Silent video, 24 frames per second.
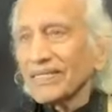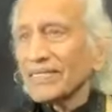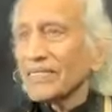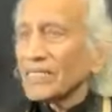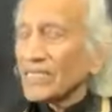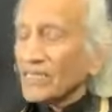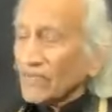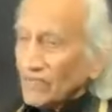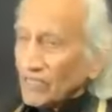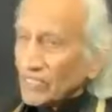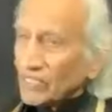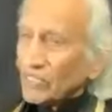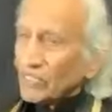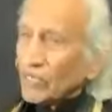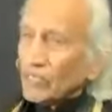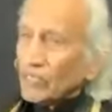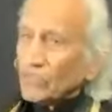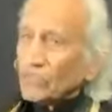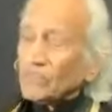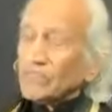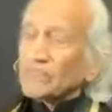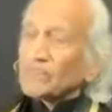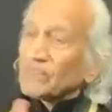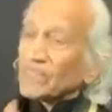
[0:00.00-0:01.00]
even
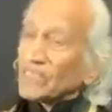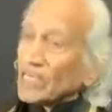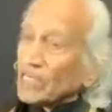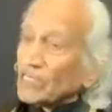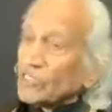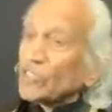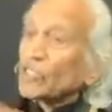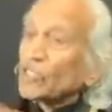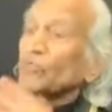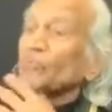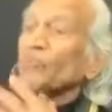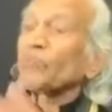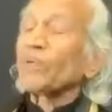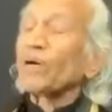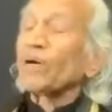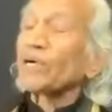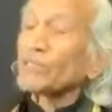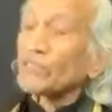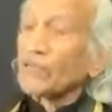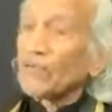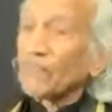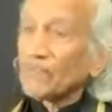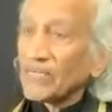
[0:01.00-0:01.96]
though that is part of